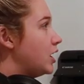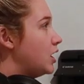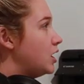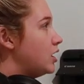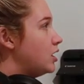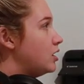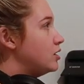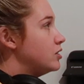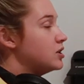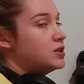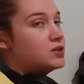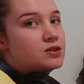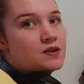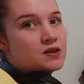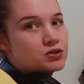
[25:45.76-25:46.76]
and
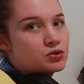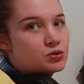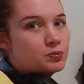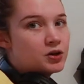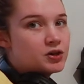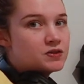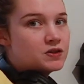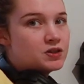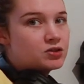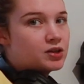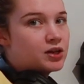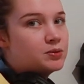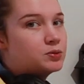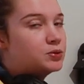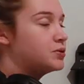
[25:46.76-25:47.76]
international postage
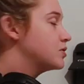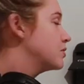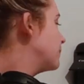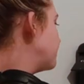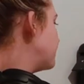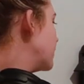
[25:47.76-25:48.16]
labels.